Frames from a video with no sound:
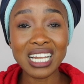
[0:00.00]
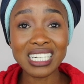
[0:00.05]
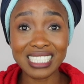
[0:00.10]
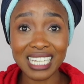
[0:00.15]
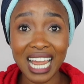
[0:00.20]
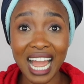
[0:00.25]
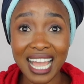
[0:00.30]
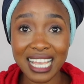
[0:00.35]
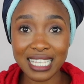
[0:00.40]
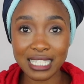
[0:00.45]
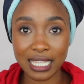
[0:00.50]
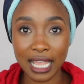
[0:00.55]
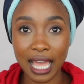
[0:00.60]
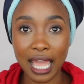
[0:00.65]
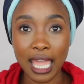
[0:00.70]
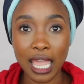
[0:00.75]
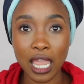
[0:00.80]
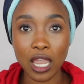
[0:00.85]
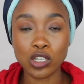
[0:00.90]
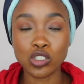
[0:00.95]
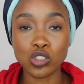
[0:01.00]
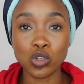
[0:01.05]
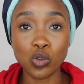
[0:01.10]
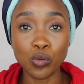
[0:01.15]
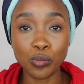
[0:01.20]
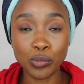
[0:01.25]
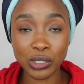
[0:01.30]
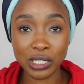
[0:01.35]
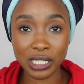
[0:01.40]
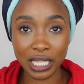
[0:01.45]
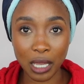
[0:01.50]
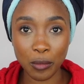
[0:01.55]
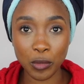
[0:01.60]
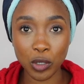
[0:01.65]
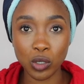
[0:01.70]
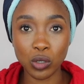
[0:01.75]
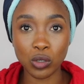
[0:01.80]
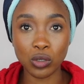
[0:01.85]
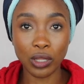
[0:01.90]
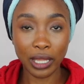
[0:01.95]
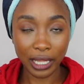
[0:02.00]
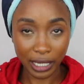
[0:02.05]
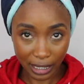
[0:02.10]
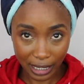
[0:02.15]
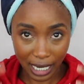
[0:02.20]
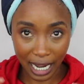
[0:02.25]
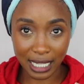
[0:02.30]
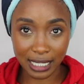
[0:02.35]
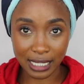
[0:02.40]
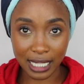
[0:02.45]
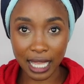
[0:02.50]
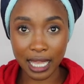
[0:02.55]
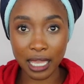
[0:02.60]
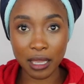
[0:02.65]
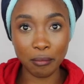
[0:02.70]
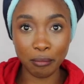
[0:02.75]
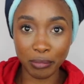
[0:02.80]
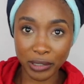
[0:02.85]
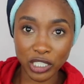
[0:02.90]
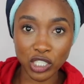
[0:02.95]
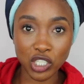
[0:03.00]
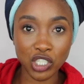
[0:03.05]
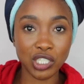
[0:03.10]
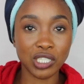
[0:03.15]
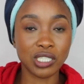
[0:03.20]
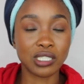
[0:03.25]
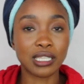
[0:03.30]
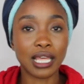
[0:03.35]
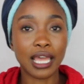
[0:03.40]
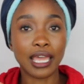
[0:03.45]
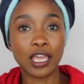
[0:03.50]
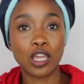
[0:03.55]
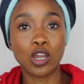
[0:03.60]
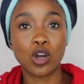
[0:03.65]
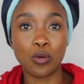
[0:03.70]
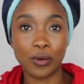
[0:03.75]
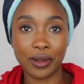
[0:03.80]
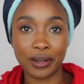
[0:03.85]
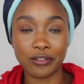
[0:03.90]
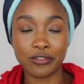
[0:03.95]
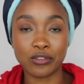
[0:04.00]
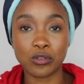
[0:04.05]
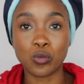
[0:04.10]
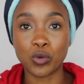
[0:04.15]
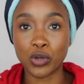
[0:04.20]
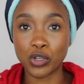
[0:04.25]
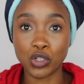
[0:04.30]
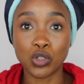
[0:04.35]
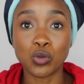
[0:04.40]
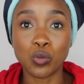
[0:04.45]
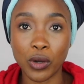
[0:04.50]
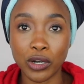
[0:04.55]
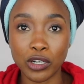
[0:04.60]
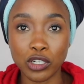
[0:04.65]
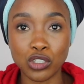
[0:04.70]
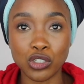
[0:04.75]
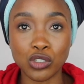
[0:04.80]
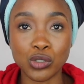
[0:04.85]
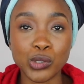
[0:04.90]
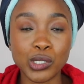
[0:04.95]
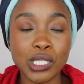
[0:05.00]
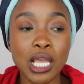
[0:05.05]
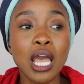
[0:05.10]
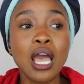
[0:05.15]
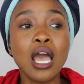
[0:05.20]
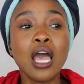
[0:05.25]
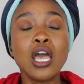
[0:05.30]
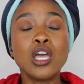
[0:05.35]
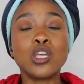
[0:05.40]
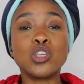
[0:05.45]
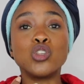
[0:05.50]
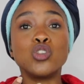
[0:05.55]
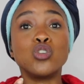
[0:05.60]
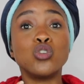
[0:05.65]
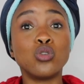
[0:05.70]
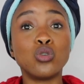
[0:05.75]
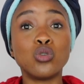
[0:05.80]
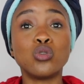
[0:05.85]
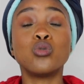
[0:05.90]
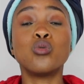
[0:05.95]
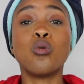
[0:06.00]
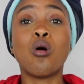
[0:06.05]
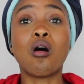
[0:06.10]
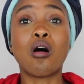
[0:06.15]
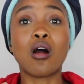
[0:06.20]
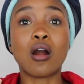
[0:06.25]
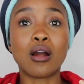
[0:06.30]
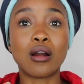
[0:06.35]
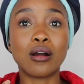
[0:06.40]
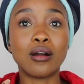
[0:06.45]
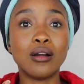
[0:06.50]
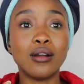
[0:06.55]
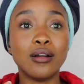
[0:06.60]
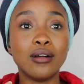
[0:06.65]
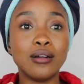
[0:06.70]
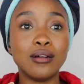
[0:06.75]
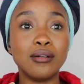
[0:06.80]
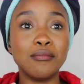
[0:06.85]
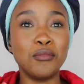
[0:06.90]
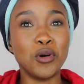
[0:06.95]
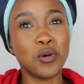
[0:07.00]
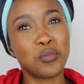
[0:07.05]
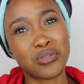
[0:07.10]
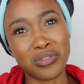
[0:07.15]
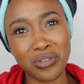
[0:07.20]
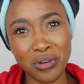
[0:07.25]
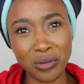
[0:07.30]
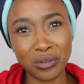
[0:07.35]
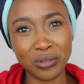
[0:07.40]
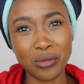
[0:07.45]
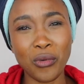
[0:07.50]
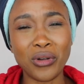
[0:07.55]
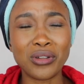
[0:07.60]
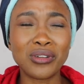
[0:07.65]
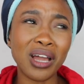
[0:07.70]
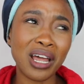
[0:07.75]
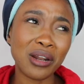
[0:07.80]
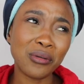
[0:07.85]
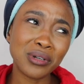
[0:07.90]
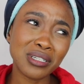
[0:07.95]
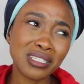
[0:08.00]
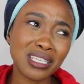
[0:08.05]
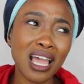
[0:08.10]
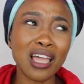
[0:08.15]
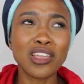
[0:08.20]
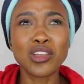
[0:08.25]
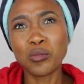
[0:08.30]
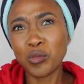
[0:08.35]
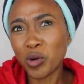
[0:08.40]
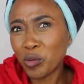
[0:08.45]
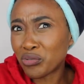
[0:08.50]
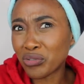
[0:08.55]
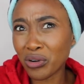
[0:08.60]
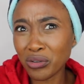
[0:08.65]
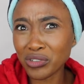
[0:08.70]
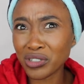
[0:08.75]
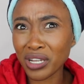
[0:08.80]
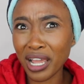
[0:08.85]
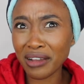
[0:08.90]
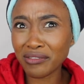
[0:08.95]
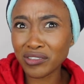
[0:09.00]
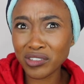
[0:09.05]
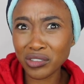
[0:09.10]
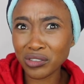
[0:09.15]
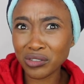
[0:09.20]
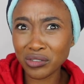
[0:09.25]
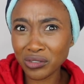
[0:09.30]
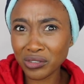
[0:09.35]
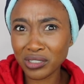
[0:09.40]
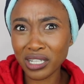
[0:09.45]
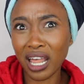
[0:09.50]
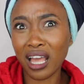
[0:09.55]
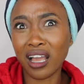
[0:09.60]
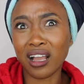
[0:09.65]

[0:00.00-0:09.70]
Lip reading: dyes their hair, so who puts chemical and dyes their hair, bleaches their hair, or whatever word you want to use, you are more prone, well, no, I don't want to say, yeah, you're more prone to have to use